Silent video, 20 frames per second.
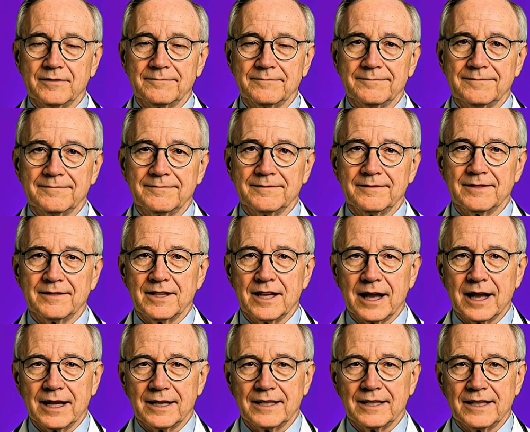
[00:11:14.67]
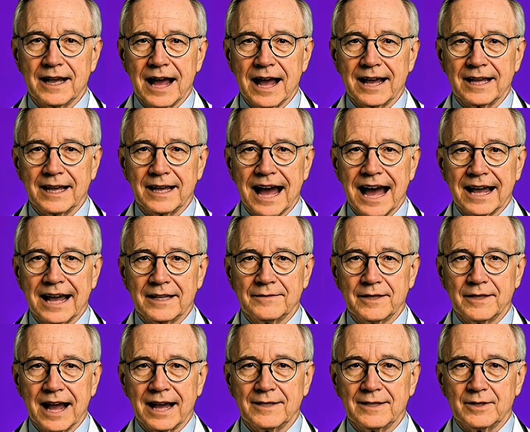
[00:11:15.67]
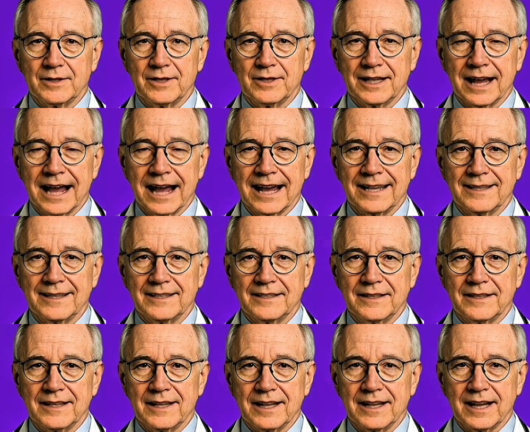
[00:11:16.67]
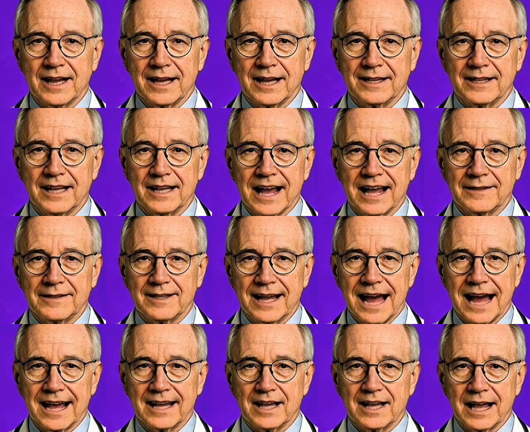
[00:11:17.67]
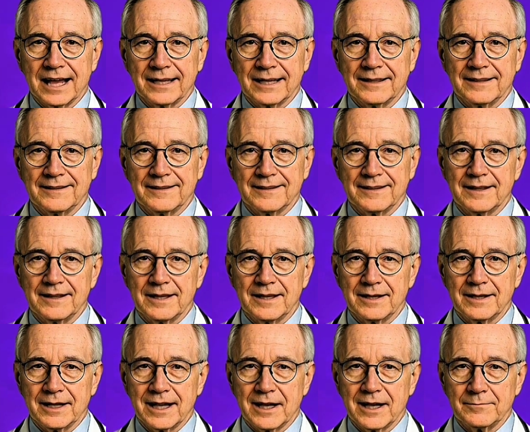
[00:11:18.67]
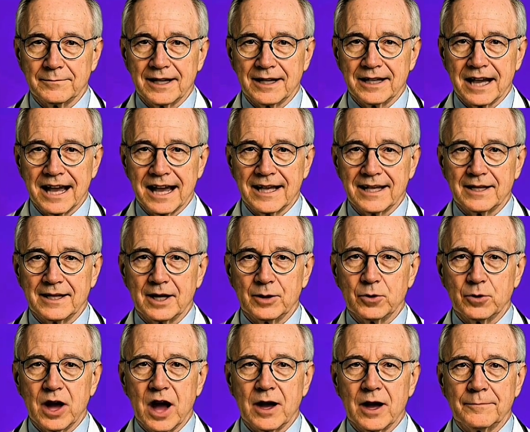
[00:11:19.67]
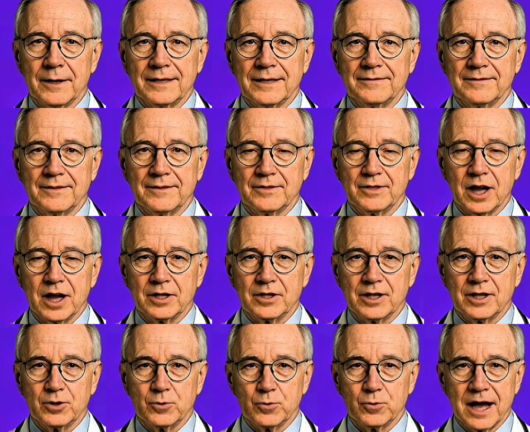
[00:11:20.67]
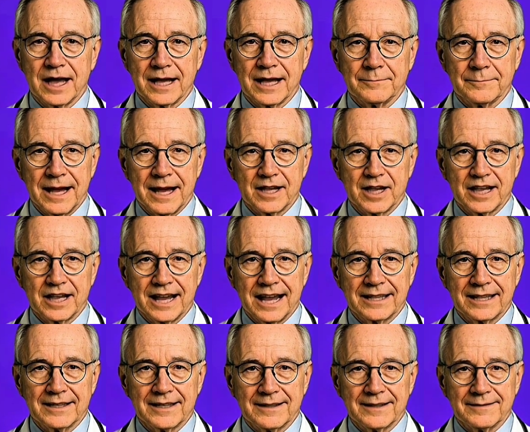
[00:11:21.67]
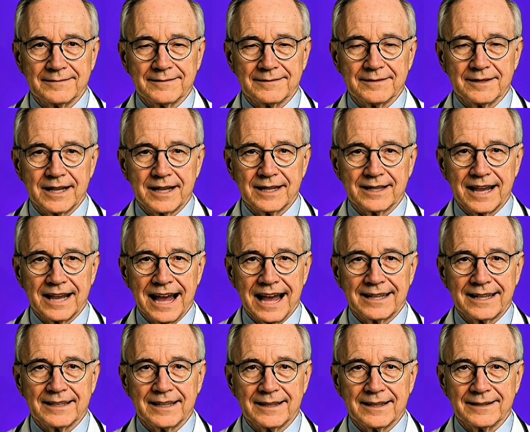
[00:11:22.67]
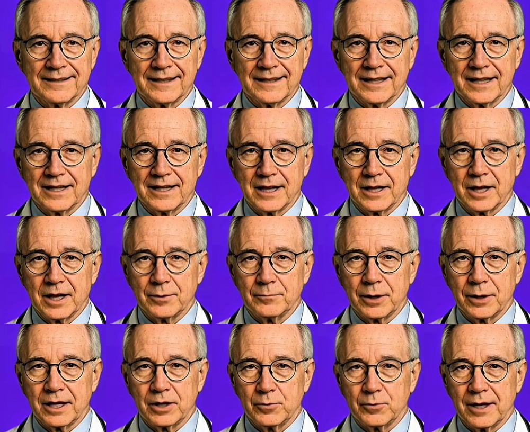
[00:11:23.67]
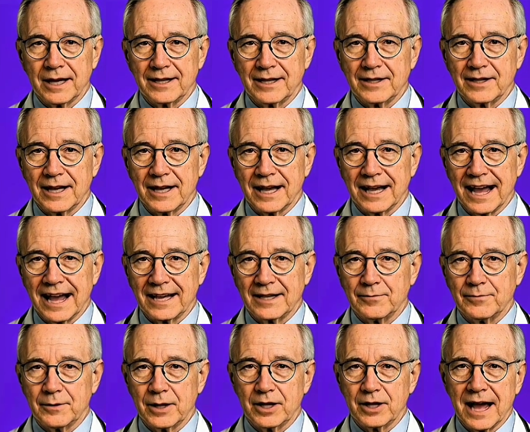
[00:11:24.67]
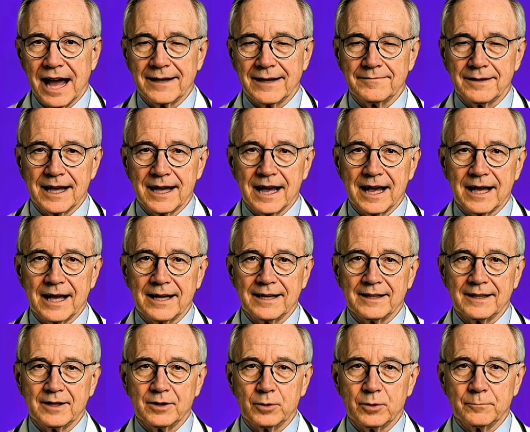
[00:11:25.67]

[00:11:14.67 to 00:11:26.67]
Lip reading: In fact, studies show that over 65% of adults over 60 experience some degree of lactose intolerance, even if they've never noticed it before.